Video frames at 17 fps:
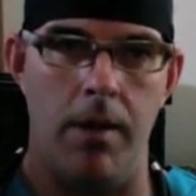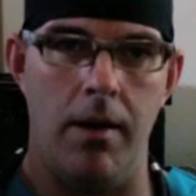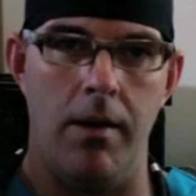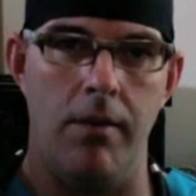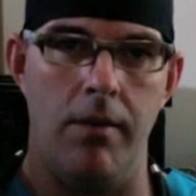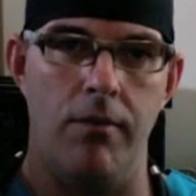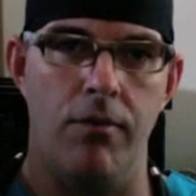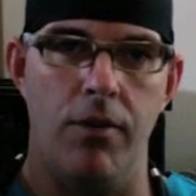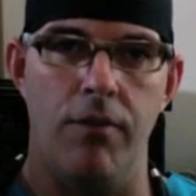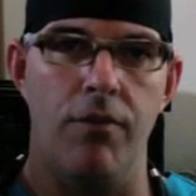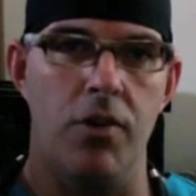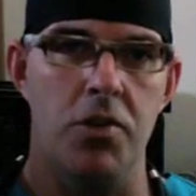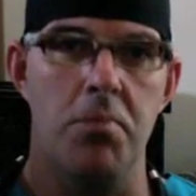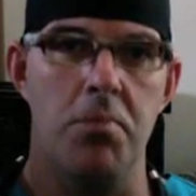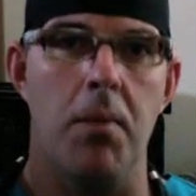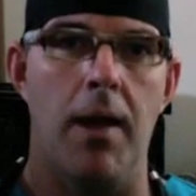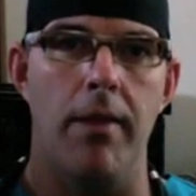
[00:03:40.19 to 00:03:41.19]
for the
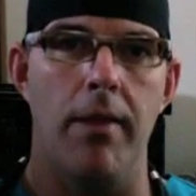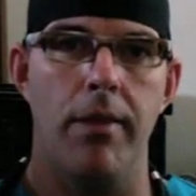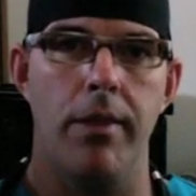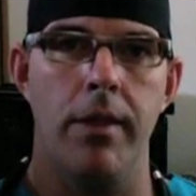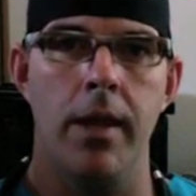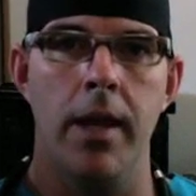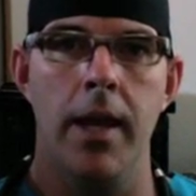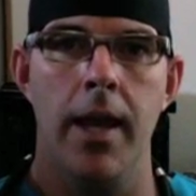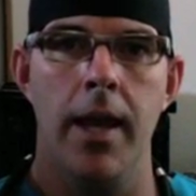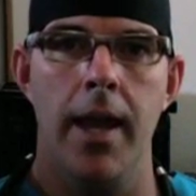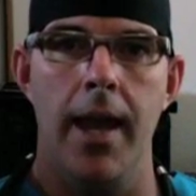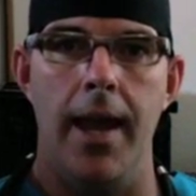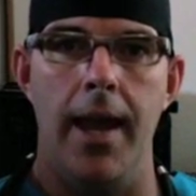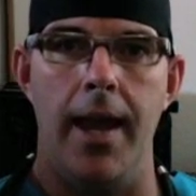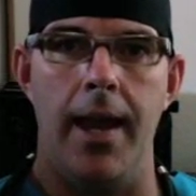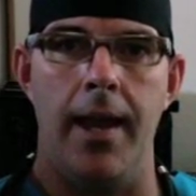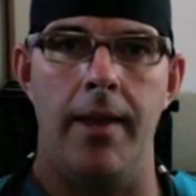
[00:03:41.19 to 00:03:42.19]
first month.
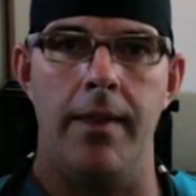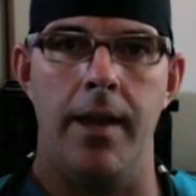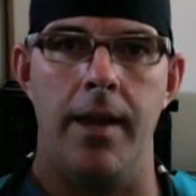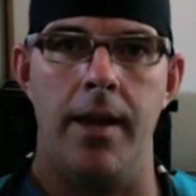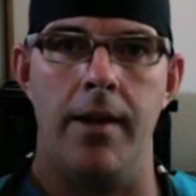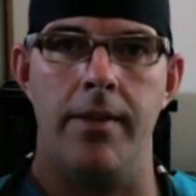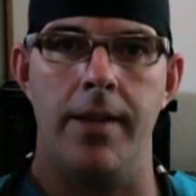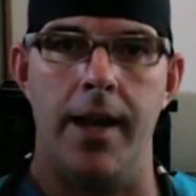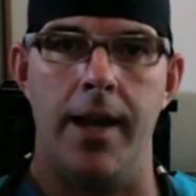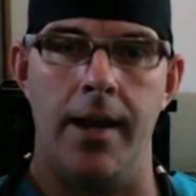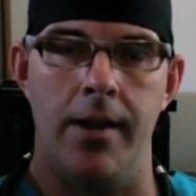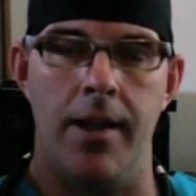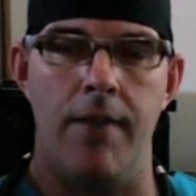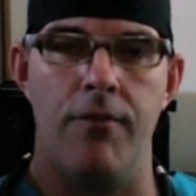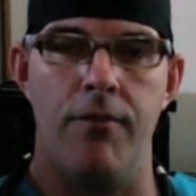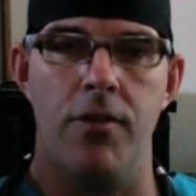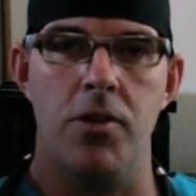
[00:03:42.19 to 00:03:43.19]
And then at the end of
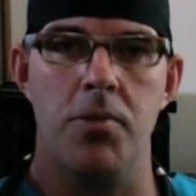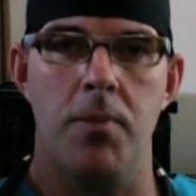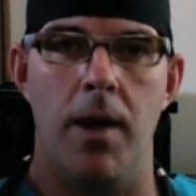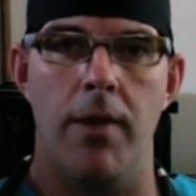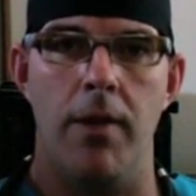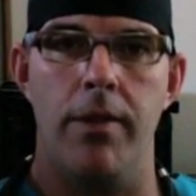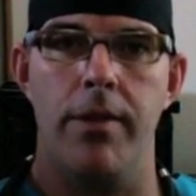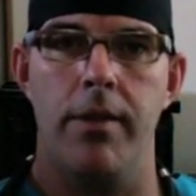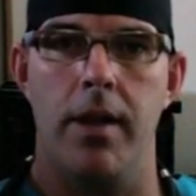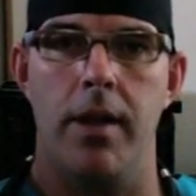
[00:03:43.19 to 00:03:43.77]
that first month,